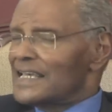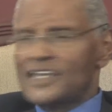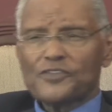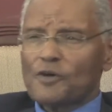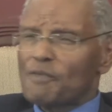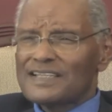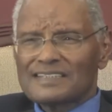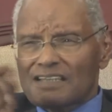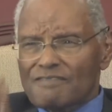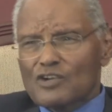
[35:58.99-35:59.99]
Ethiopia has
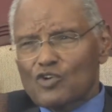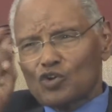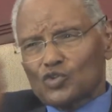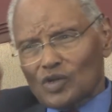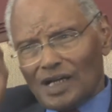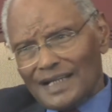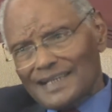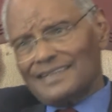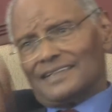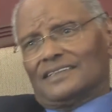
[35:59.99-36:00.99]
never gone to
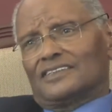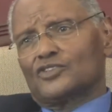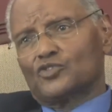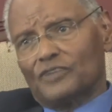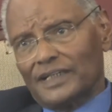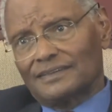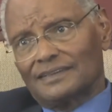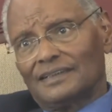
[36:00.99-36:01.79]
another country to fight.